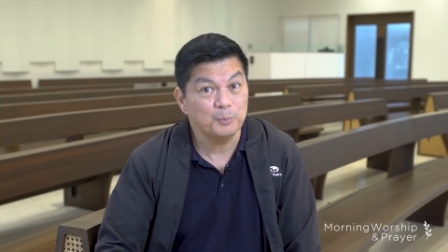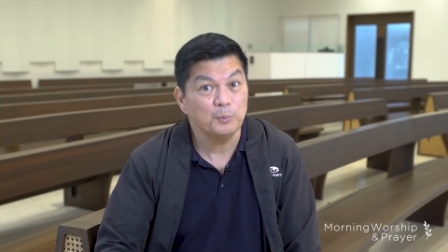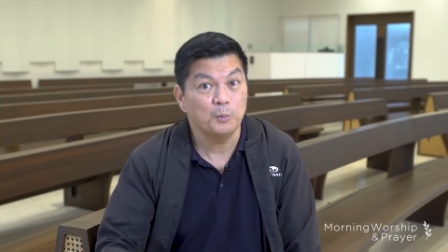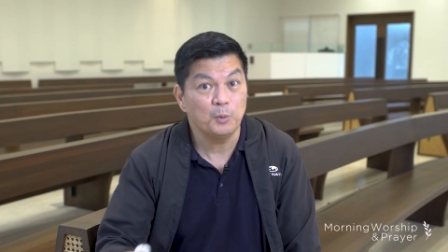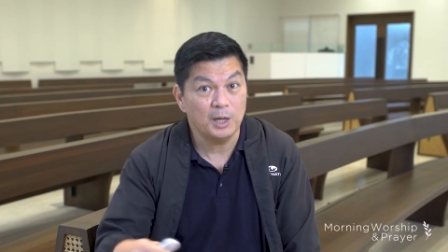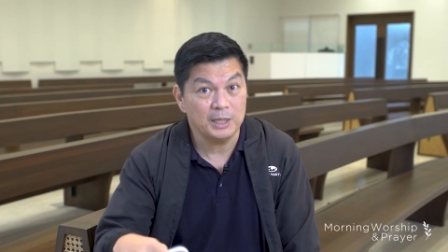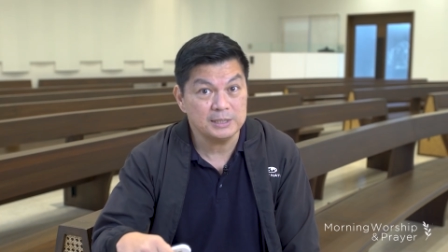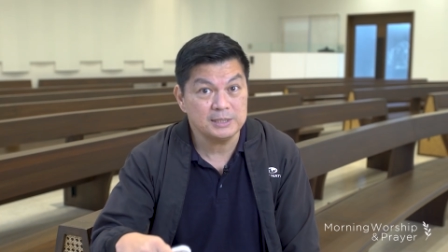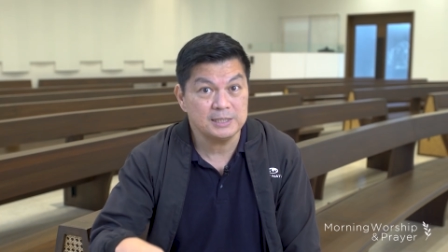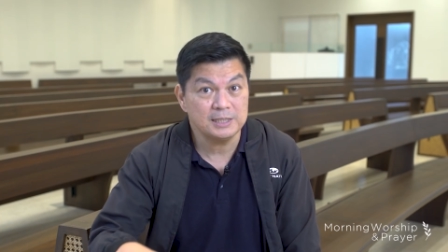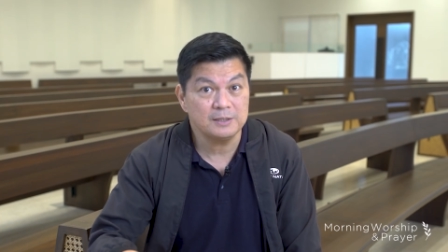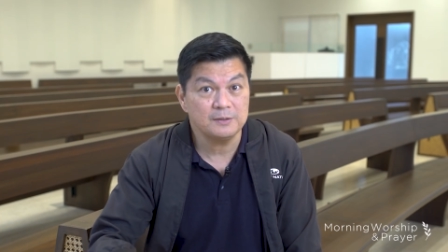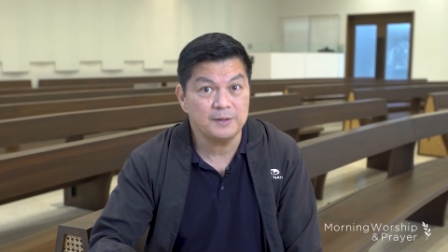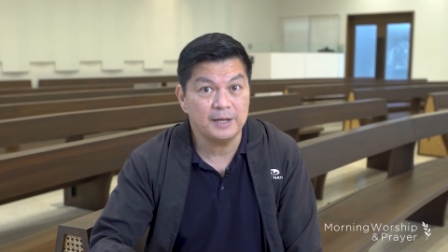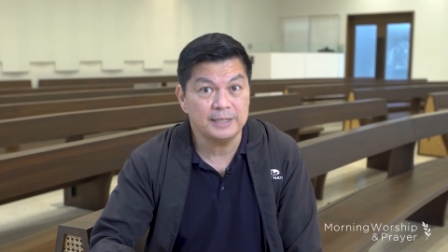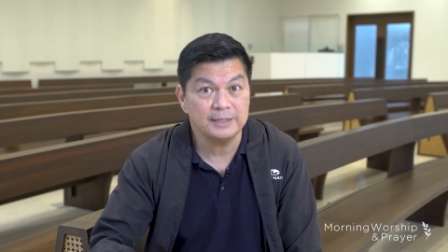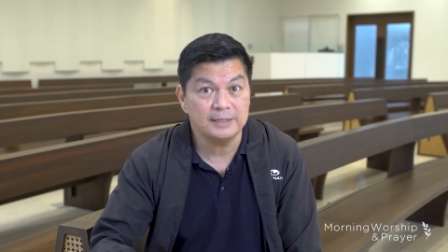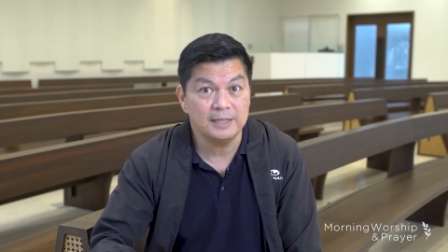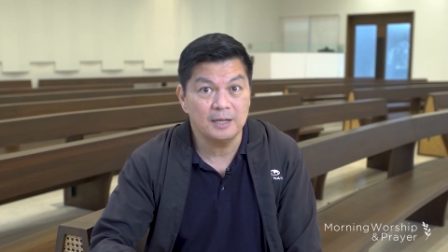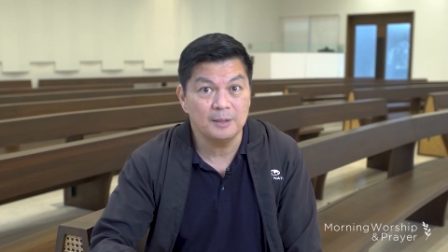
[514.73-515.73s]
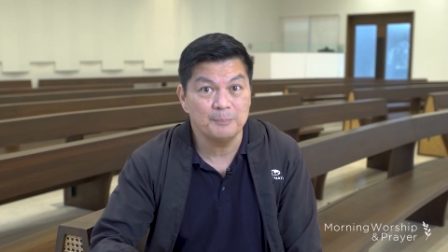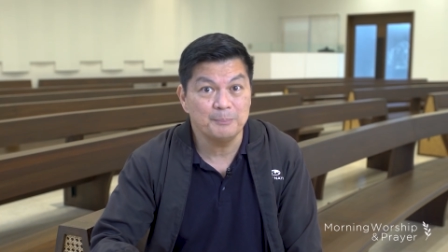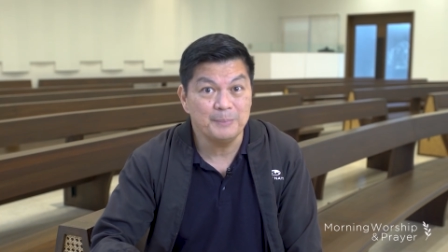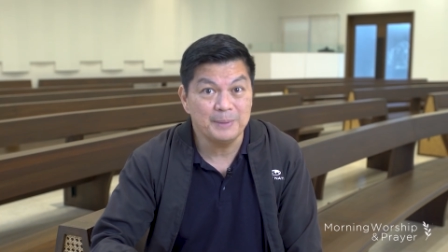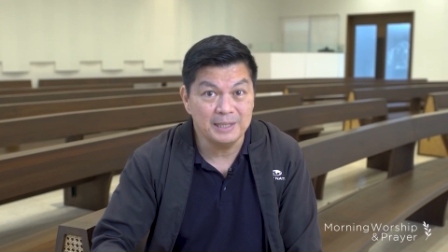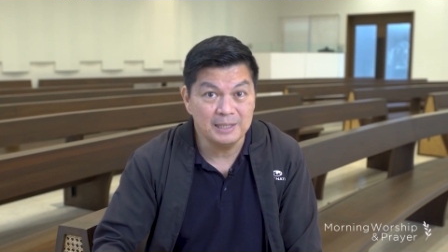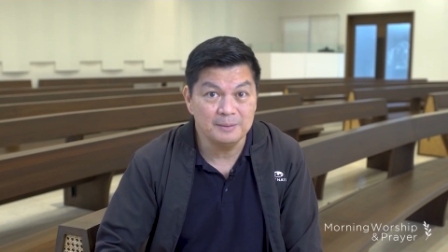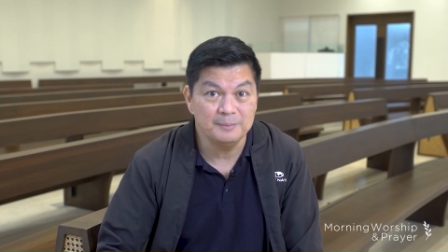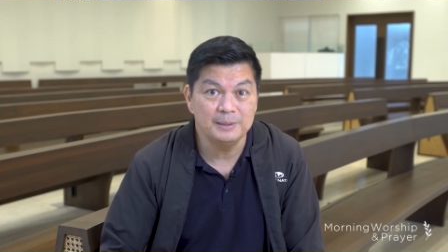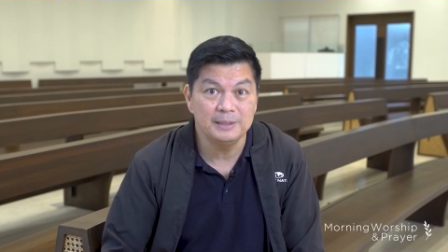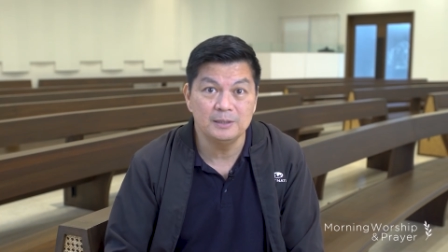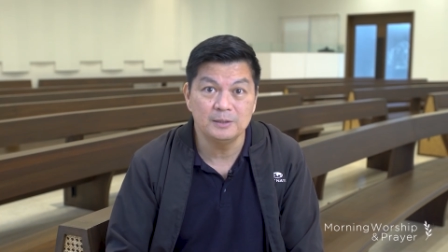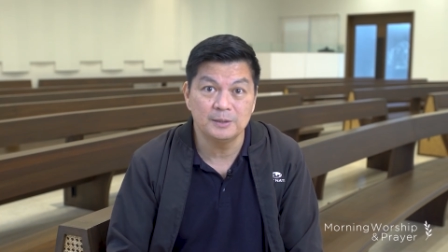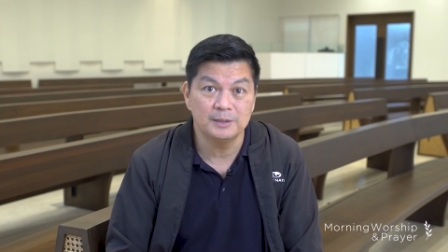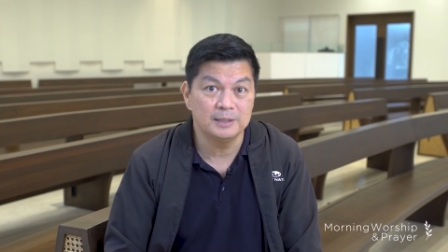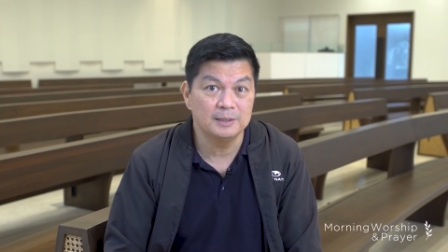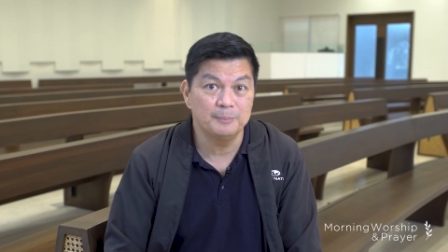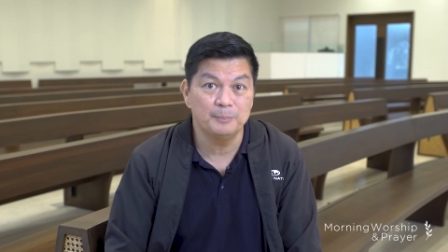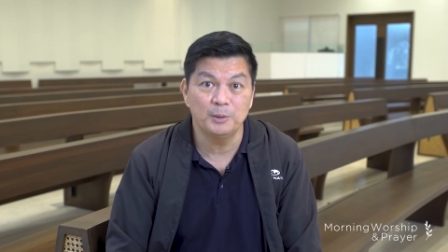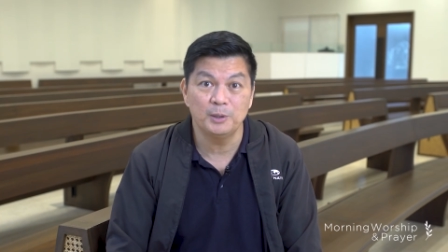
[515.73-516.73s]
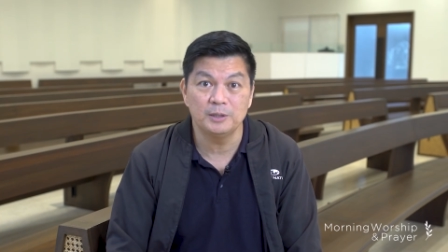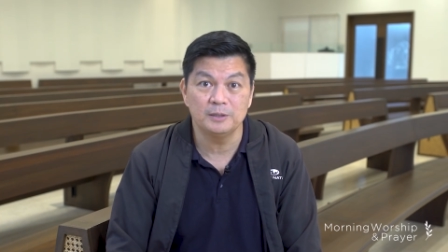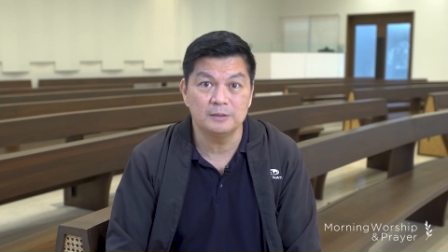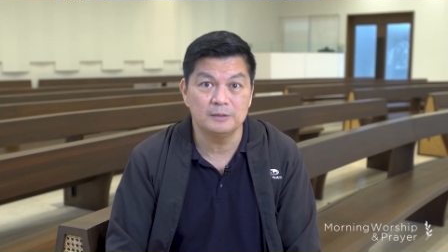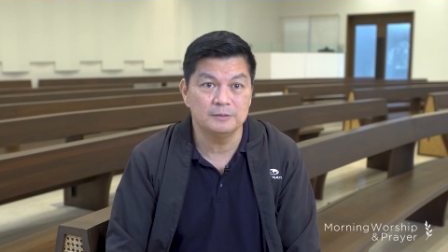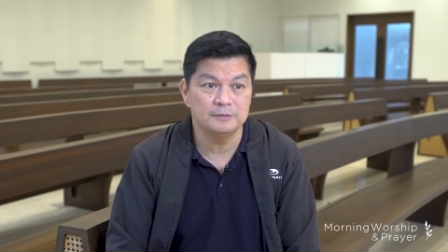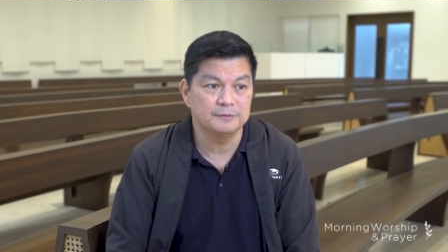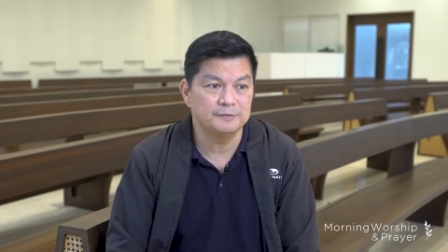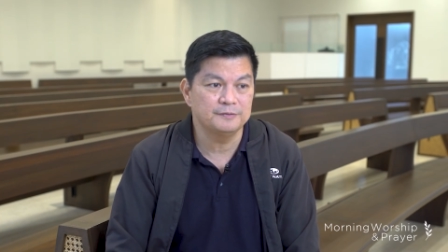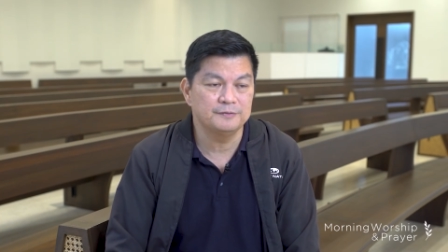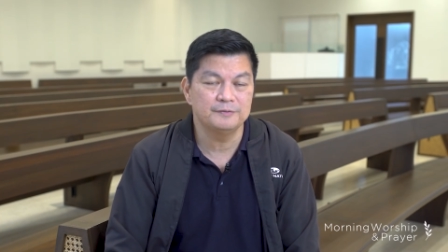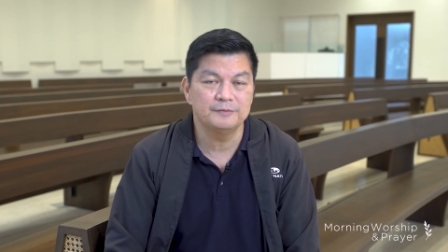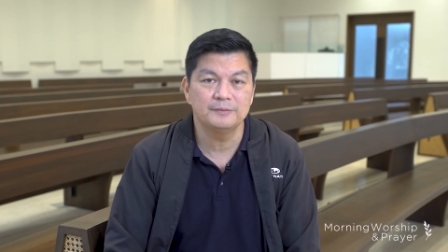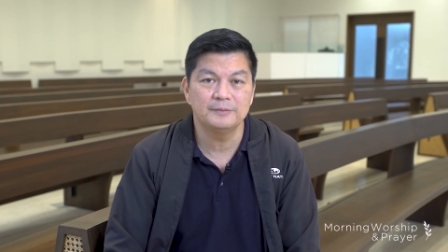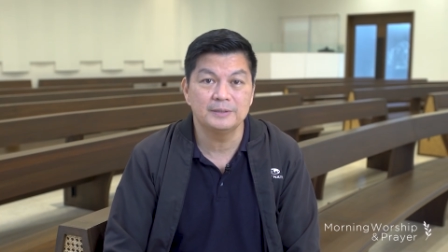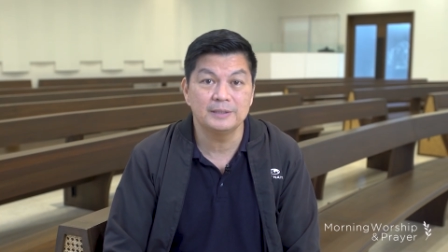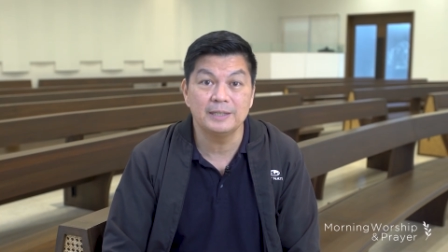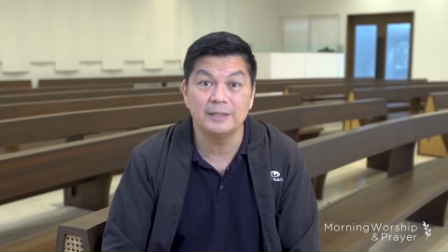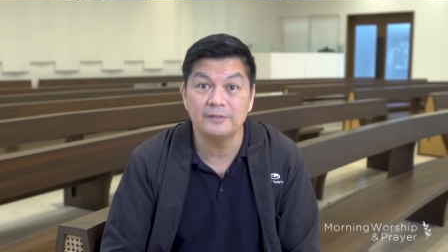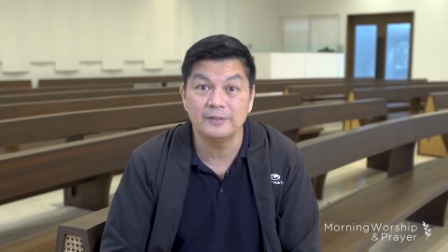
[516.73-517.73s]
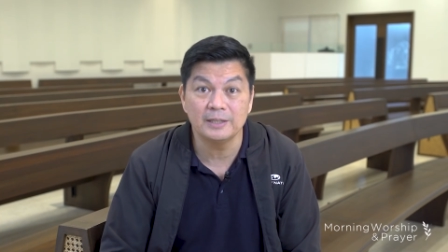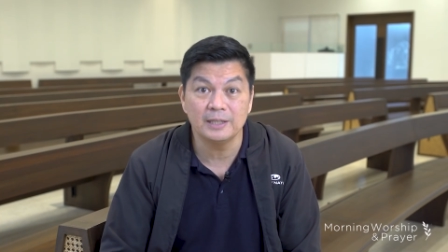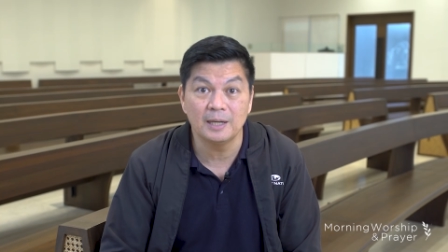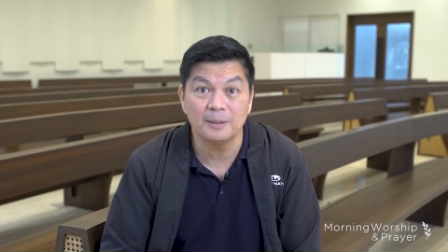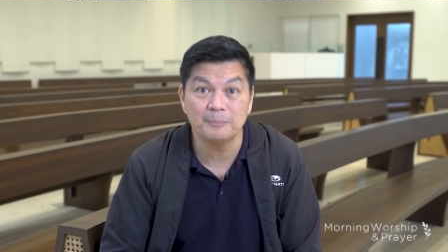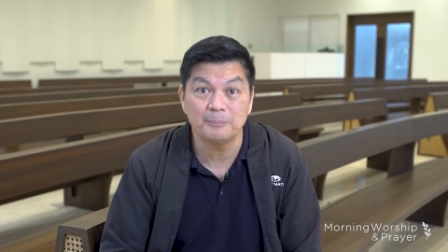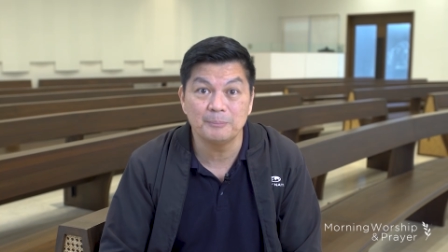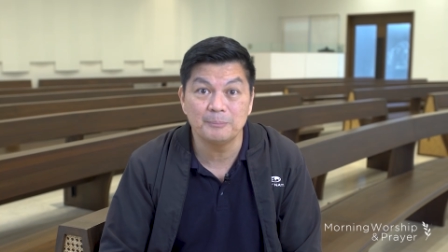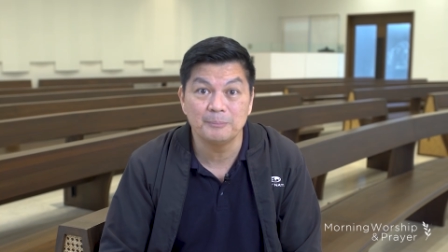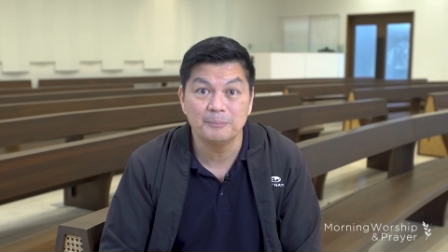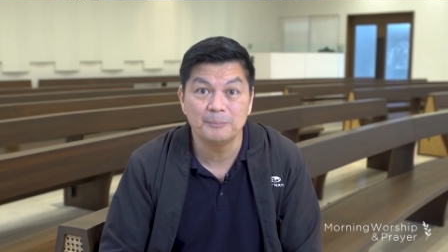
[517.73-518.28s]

watching right now, maybe you're in a point of giving up.